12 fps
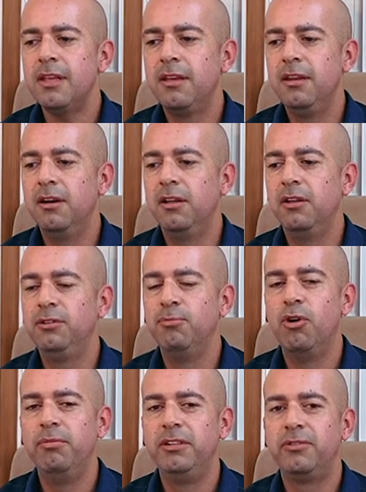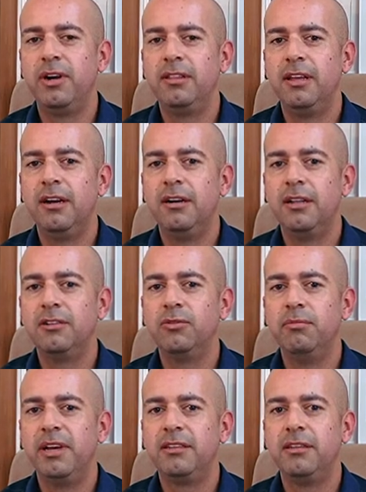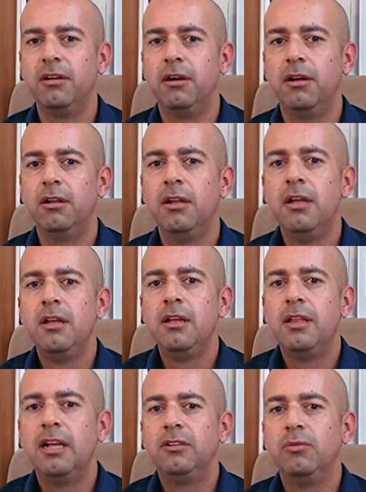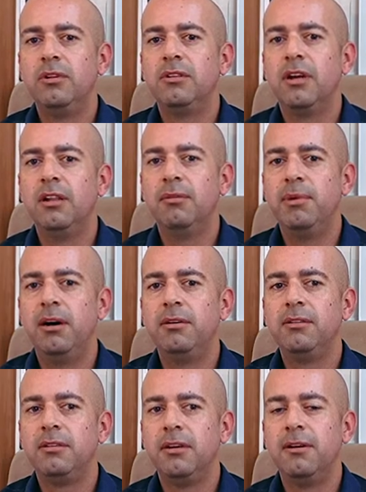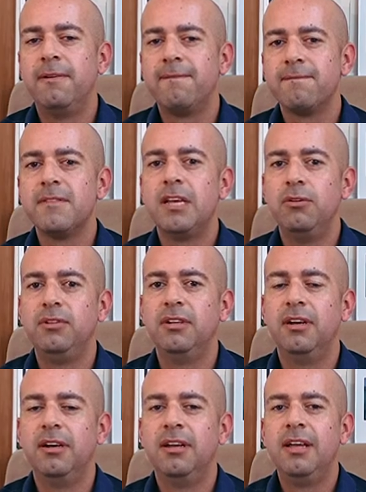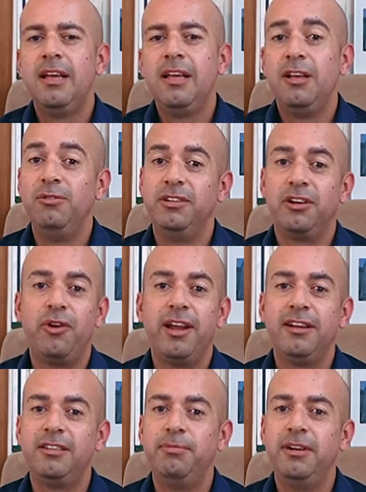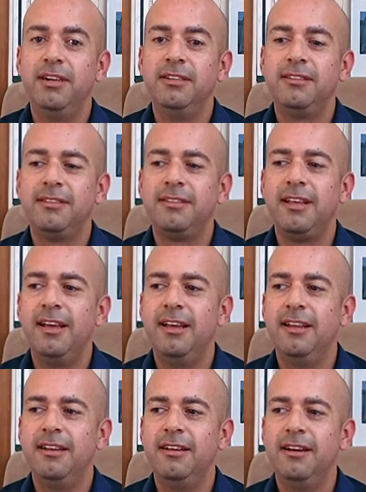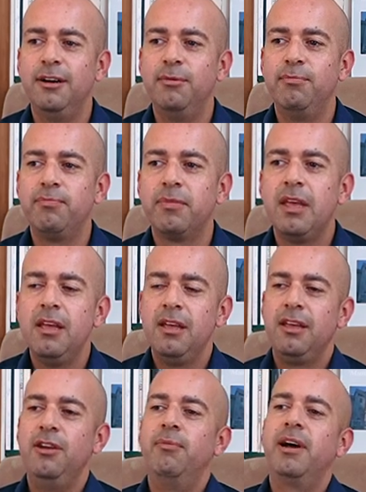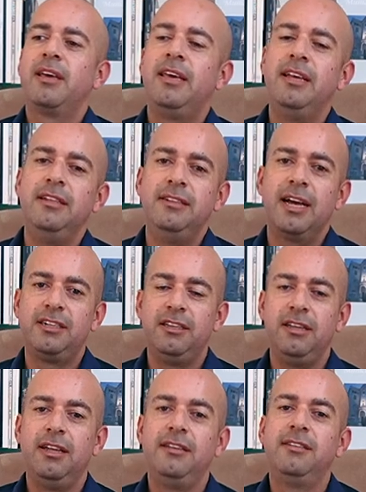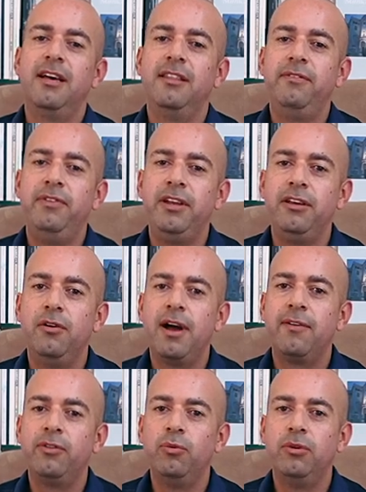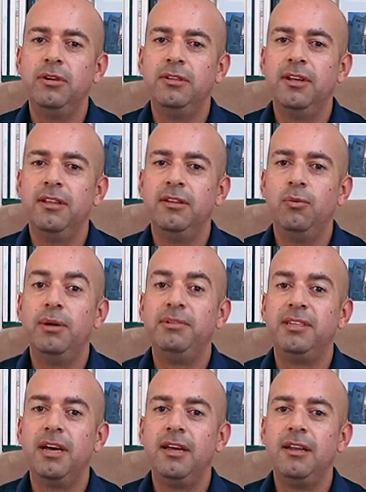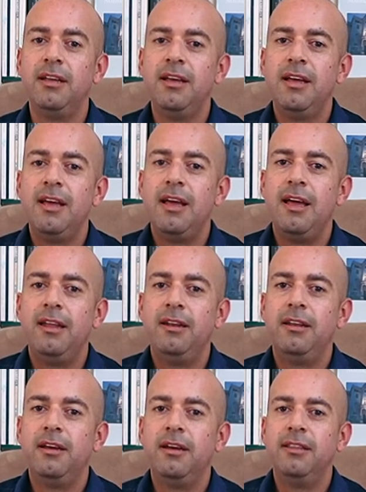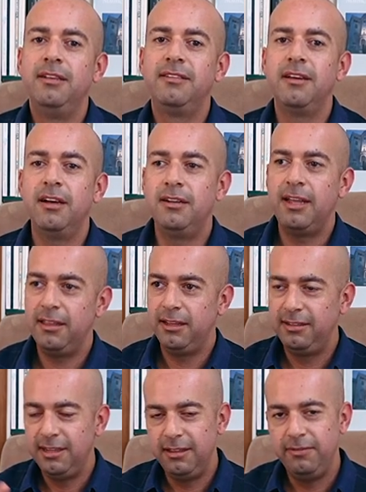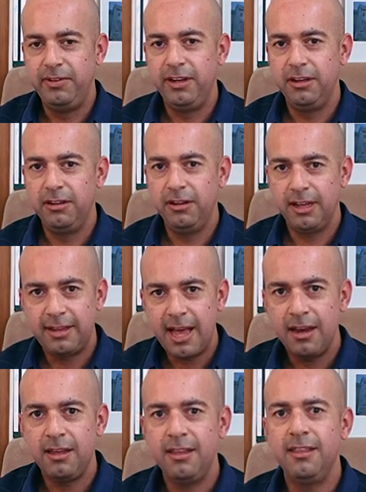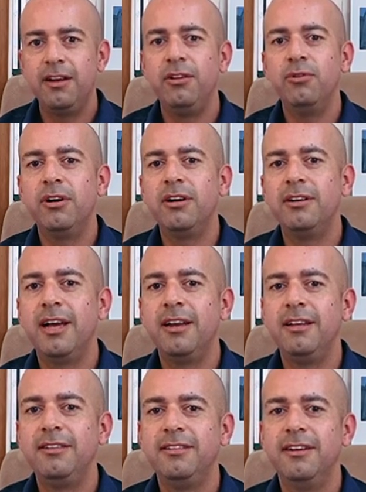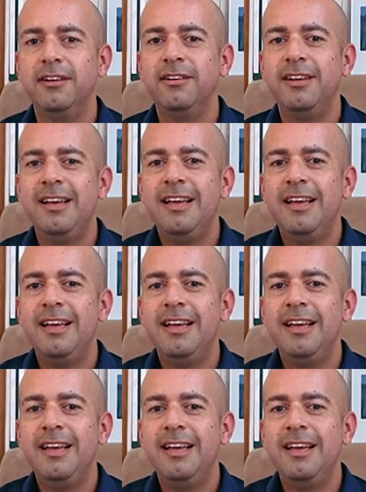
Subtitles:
you know, those moments right there, that's what it's all about. So it was a great experience. And, you know, my kids, actually, they saw the video afterwards on the website and they seen the video. They're like, daddy, there you are, daddy. So